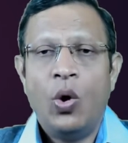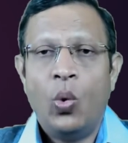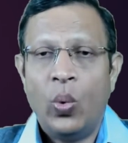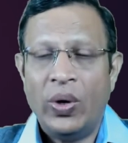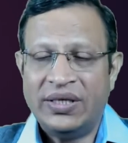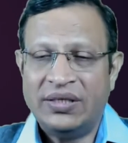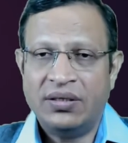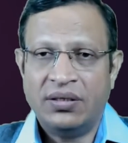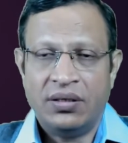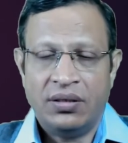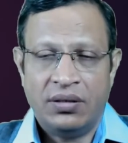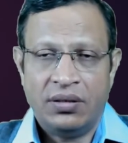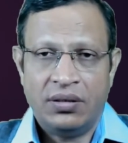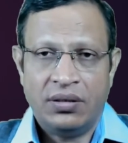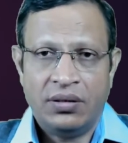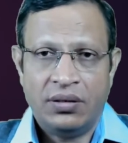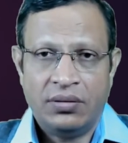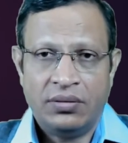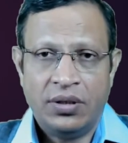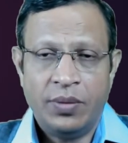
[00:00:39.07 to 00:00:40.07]
whether
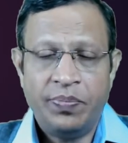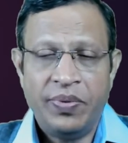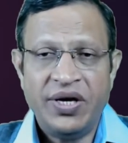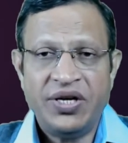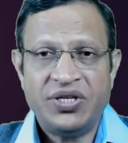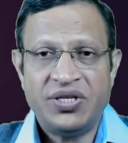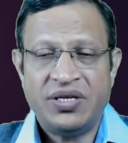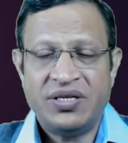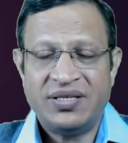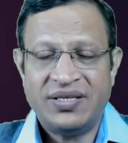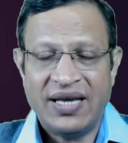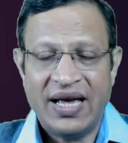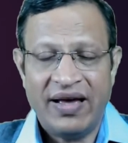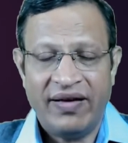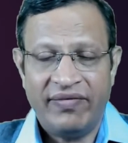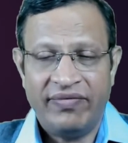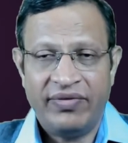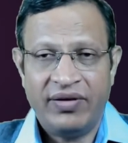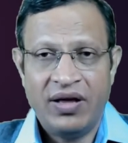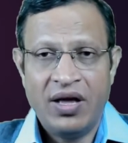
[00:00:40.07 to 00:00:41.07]
the patients
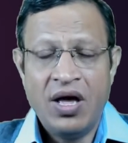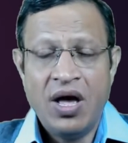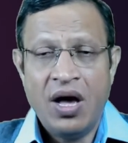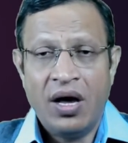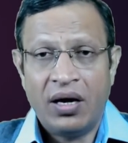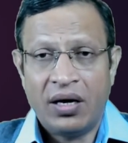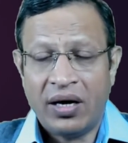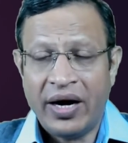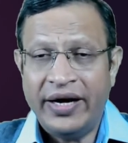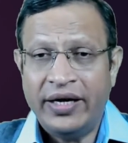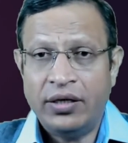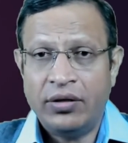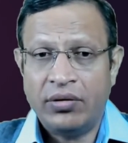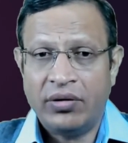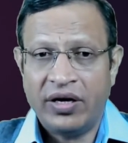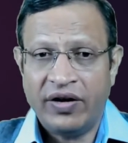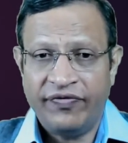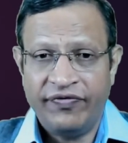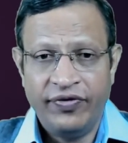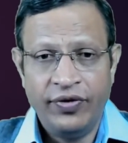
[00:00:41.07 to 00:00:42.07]
have right to
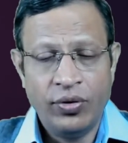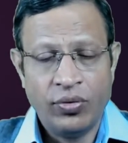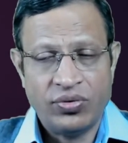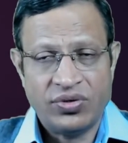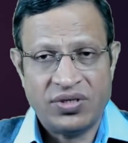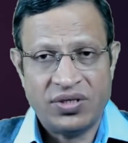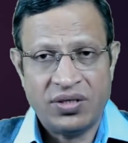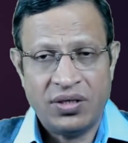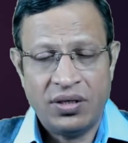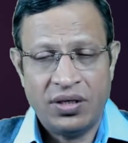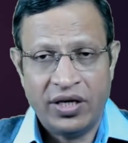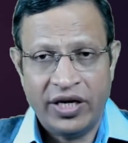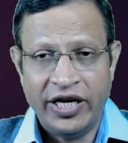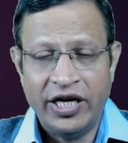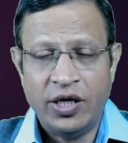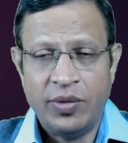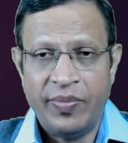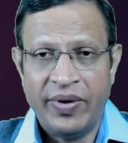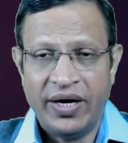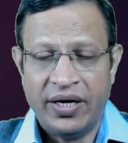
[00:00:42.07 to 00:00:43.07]
refuse
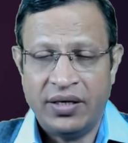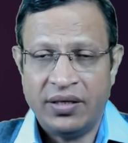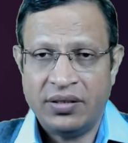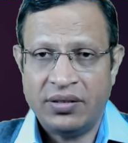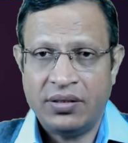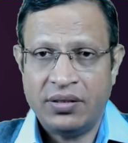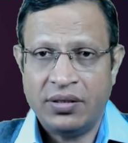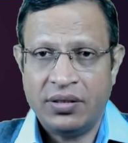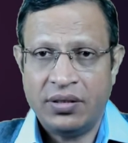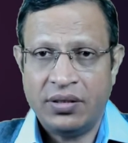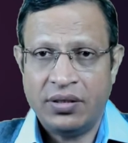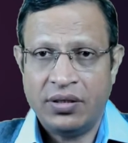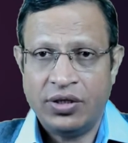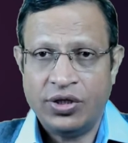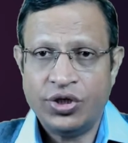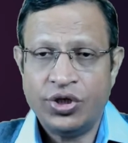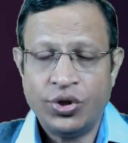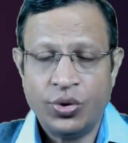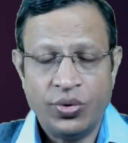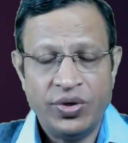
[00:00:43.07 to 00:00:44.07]
treatment
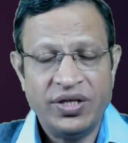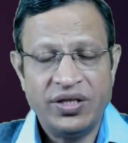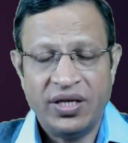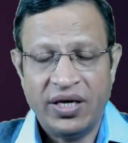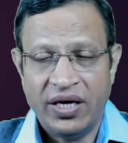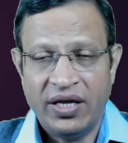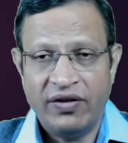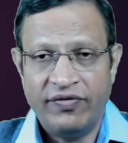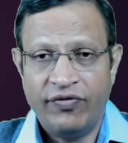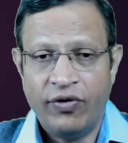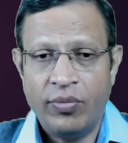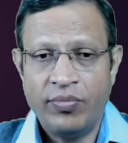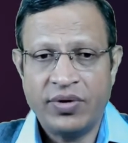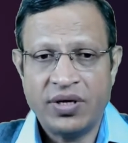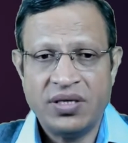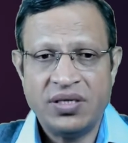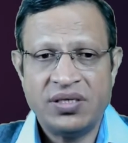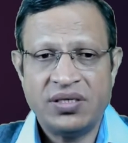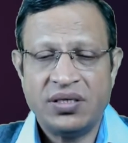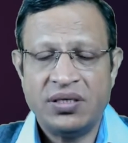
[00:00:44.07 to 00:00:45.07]
during the informed
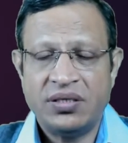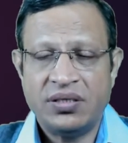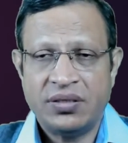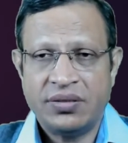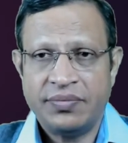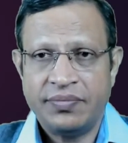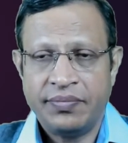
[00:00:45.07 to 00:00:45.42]
consent?